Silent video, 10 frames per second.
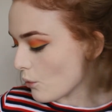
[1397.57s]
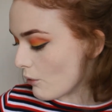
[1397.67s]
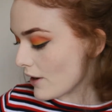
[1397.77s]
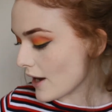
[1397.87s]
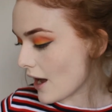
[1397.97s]

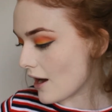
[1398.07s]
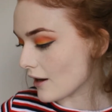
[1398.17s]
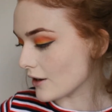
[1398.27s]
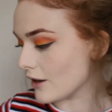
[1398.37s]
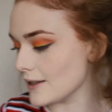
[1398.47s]
we
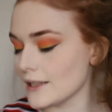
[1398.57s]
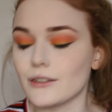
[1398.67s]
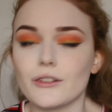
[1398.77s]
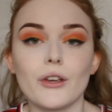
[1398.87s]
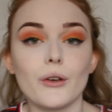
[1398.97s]
are
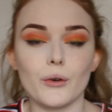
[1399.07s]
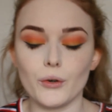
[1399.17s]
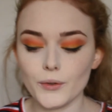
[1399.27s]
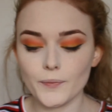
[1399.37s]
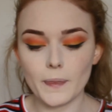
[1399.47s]
going
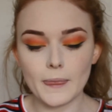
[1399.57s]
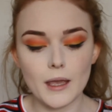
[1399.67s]
to